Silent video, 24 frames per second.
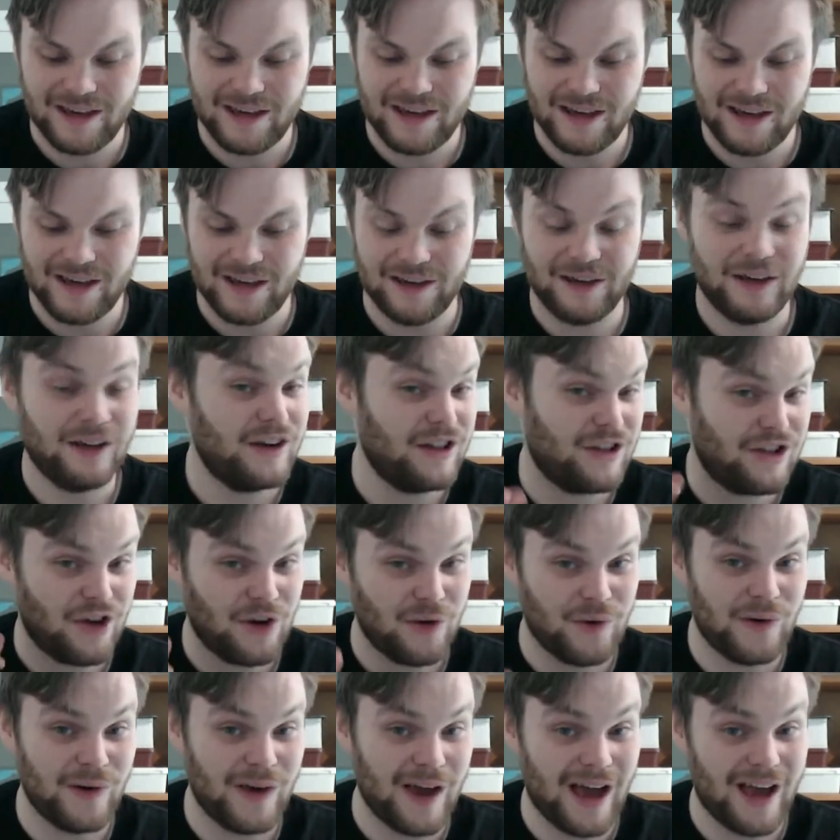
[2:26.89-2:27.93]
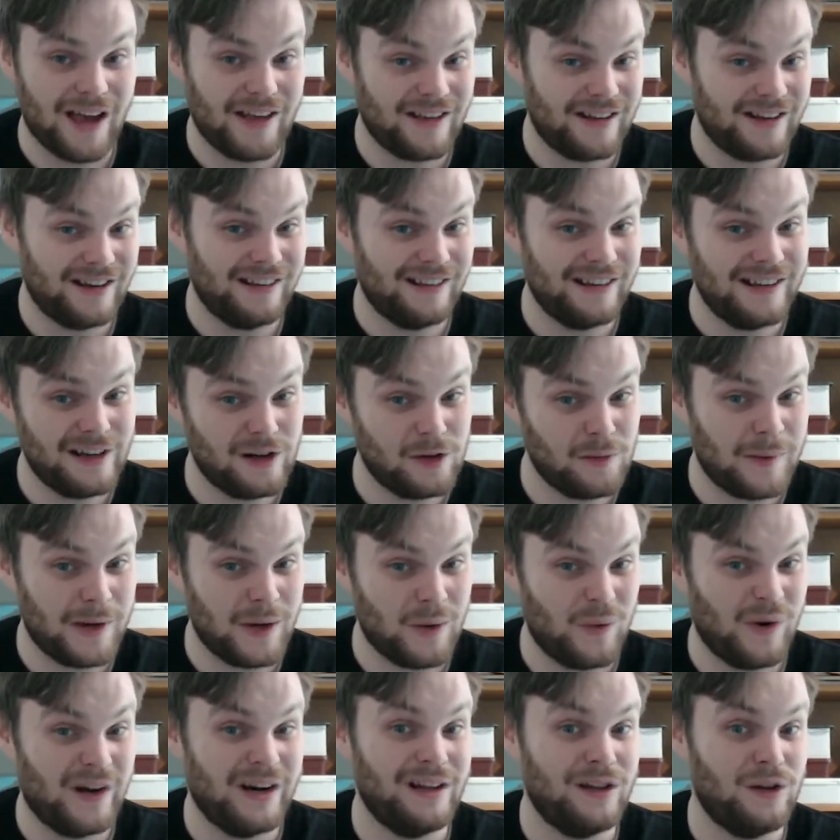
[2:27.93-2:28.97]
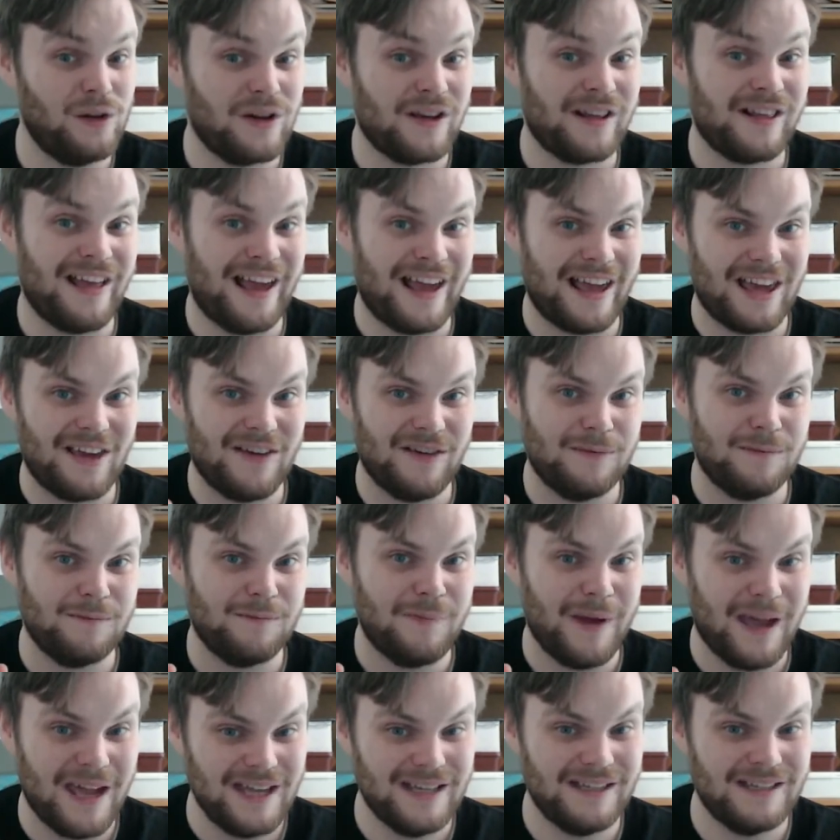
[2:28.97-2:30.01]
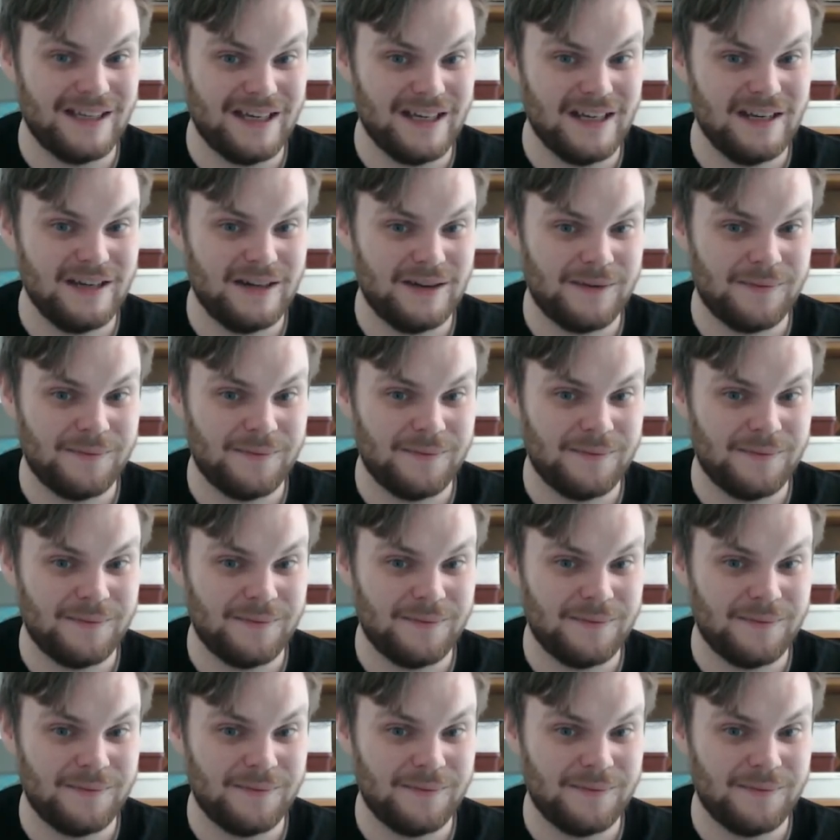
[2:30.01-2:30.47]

I'm going to show you guys in a little bit what it looks like painted,